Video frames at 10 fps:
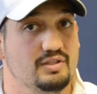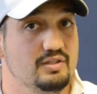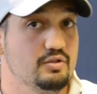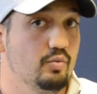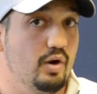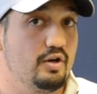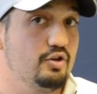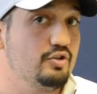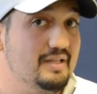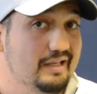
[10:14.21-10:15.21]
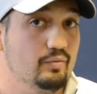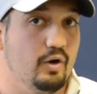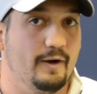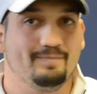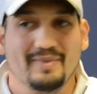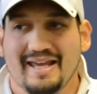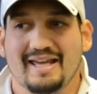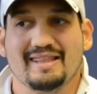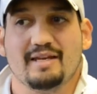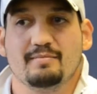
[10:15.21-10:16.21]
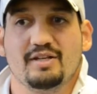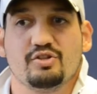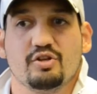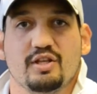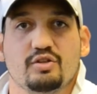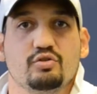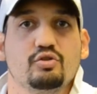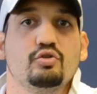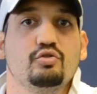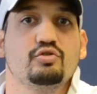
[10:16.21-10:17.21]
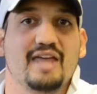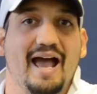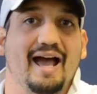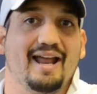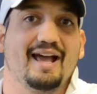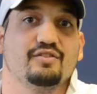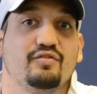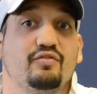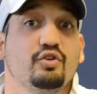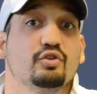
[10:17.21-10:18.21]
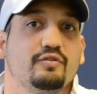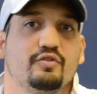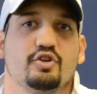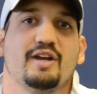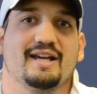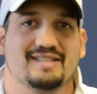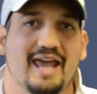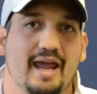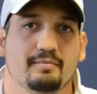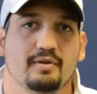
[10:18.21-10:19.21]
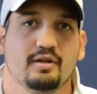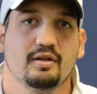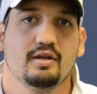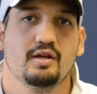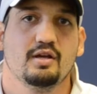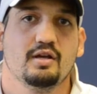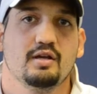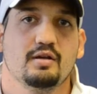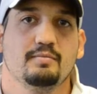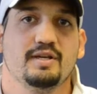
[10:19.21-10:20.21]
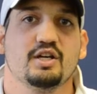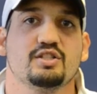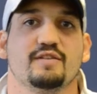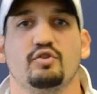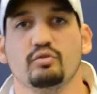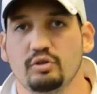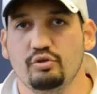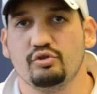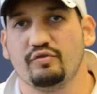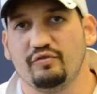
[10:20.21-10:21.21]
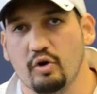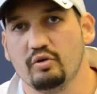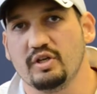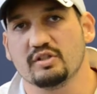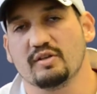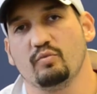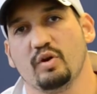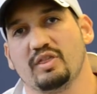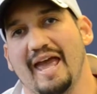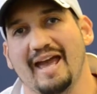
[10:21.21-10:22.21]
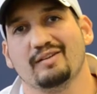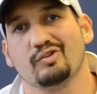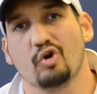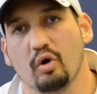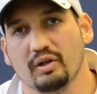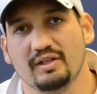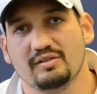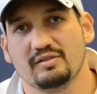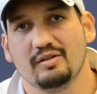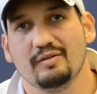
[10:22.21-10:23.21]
you wanted or you didn't want, and then make sure that you use that as fuel for your next game. Because if you lose focus of what the end goal is,